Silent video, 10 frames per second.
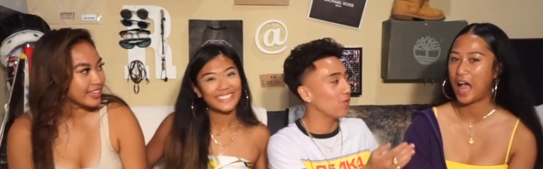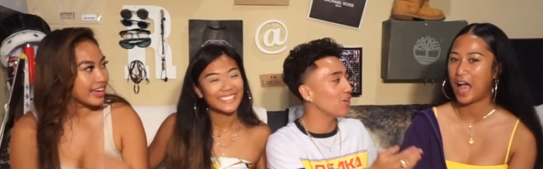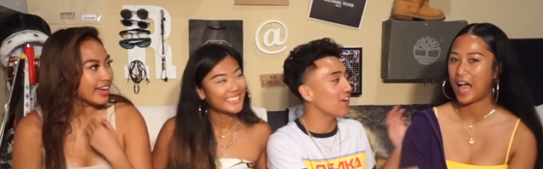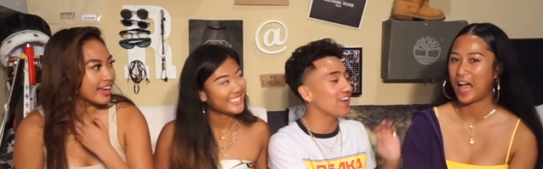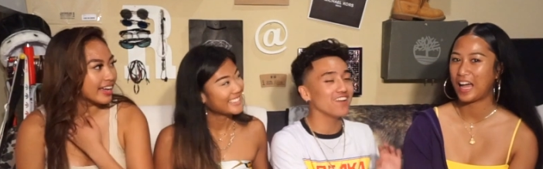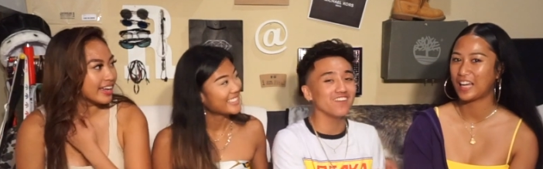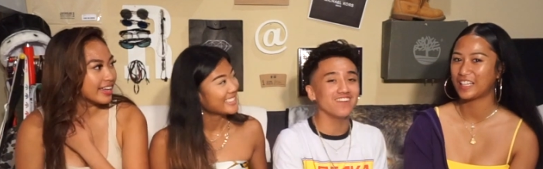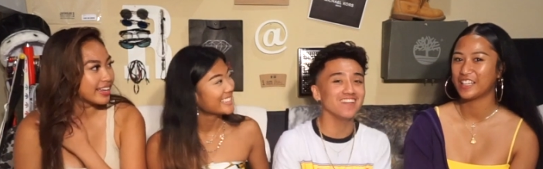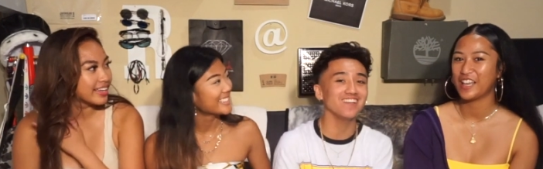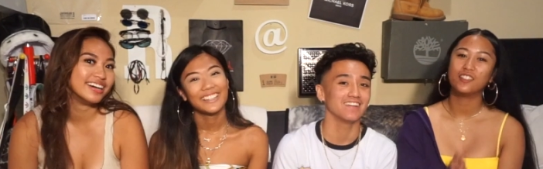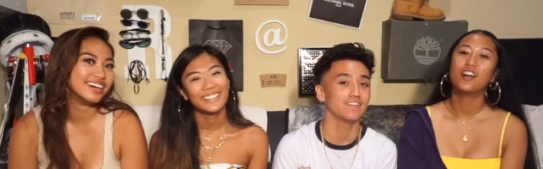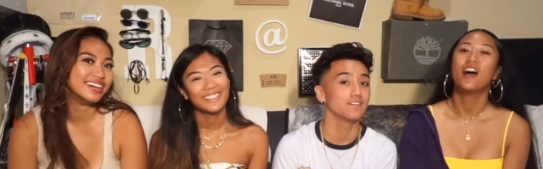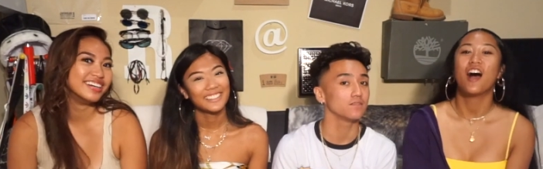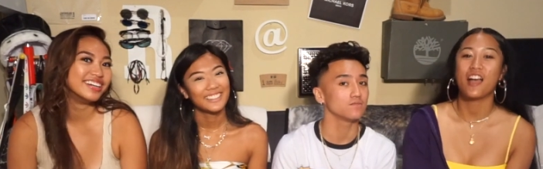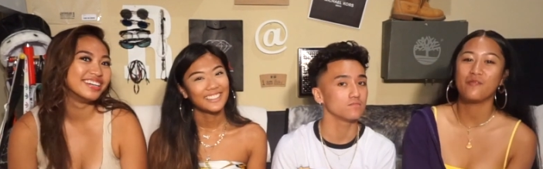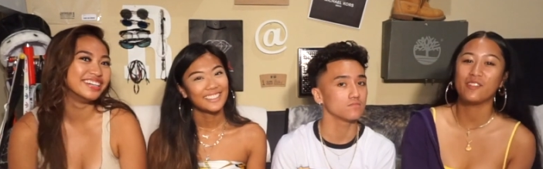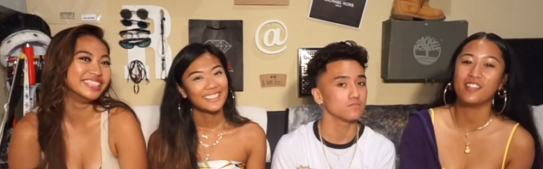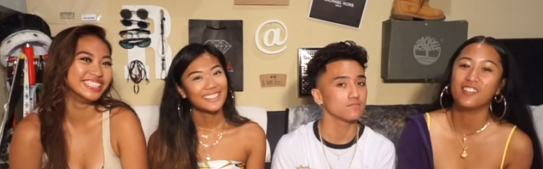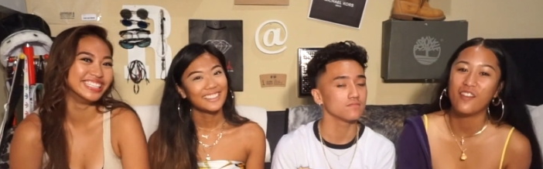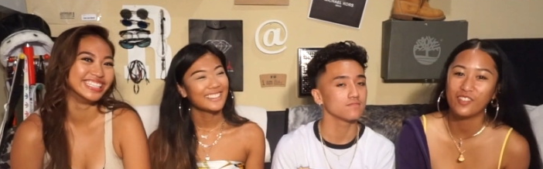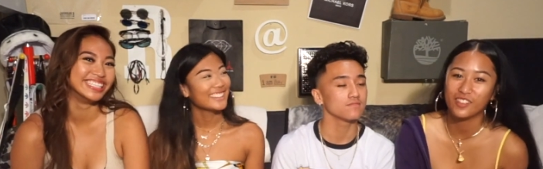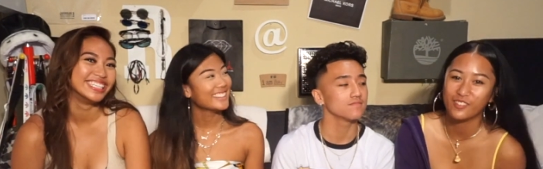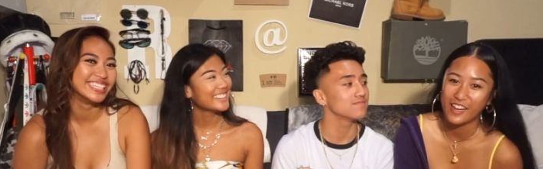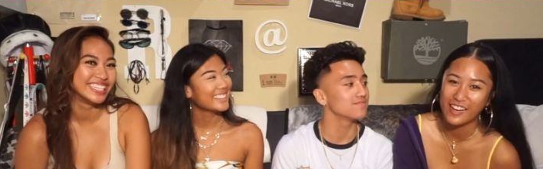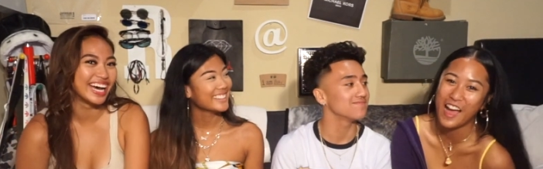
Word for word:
Speaker 1: What grade are you in? I am in 11th grade.